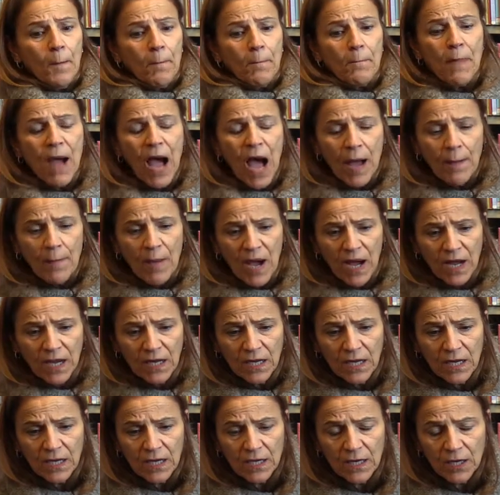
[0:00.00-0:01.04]
Mama,
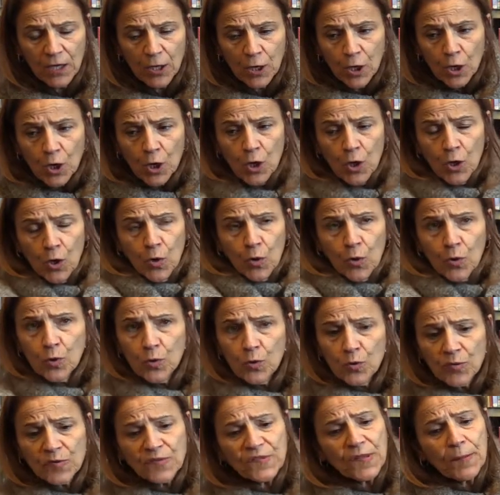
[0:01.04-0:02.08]

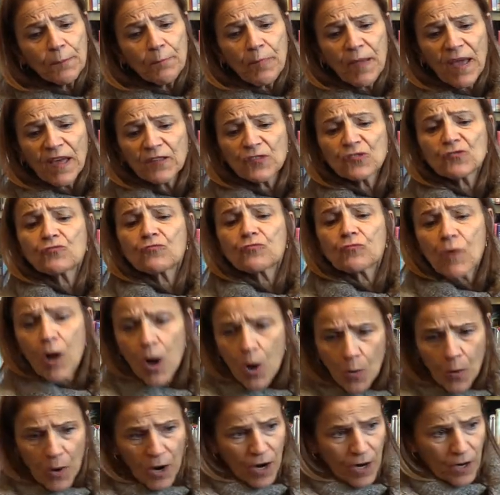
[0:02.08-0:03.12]
who's the best
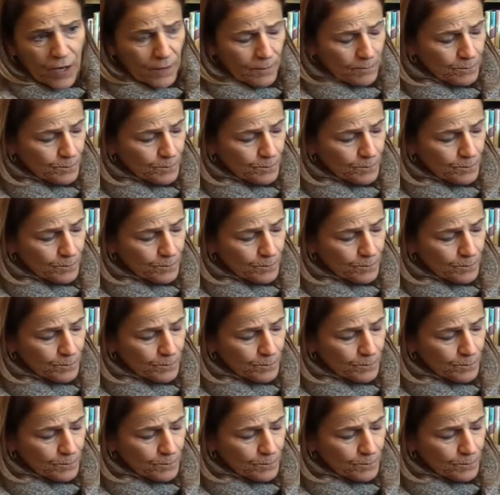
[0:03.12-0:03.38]
rower?